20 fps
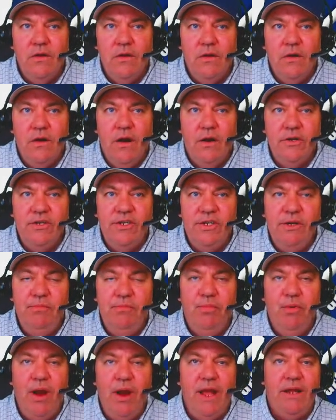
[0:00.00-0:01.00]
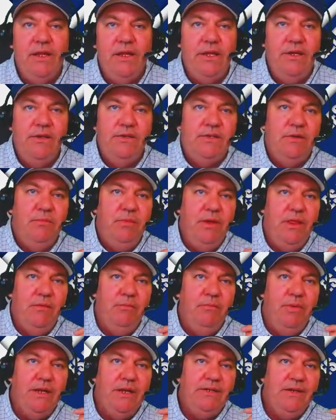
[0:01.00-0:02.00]
Archie Bradley used to be the
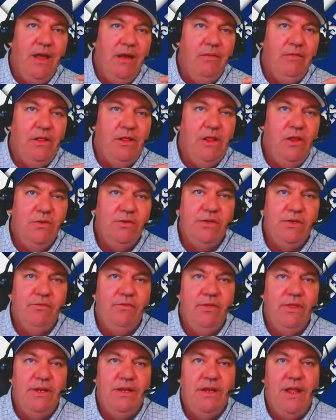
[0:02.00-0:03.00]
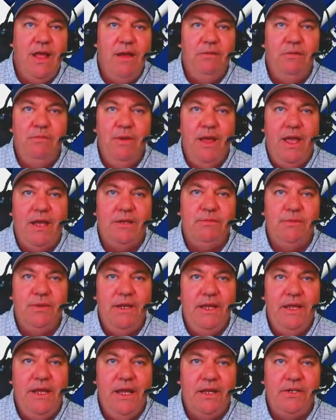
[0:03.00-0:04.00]
big-time closer for the Diamondbacks, but
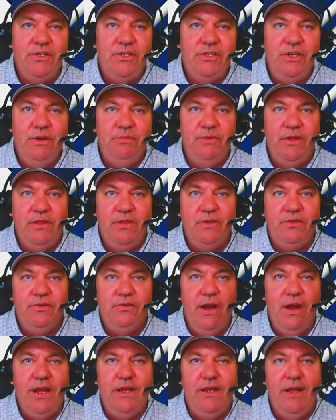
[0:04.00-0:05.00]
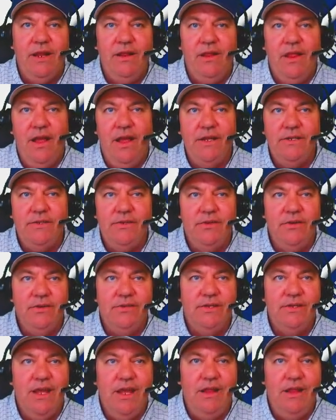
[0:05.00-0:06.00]
he got shipped at the trade deadline, so they're
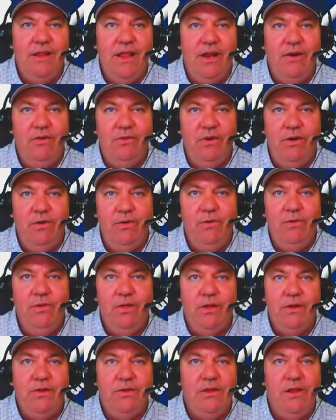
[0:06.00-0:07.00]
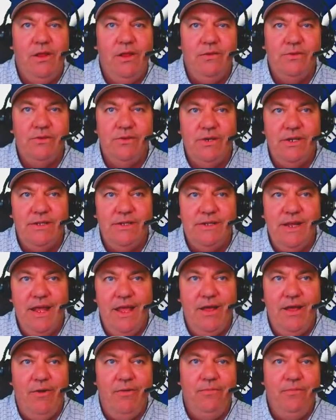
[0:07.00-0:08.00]
saying they don't know who the closer is
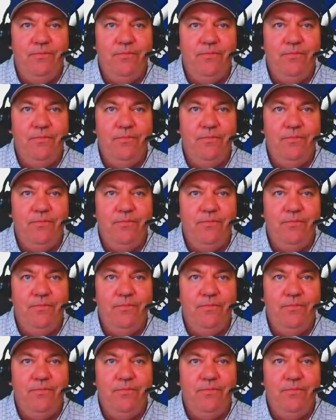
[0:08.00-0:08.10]
now.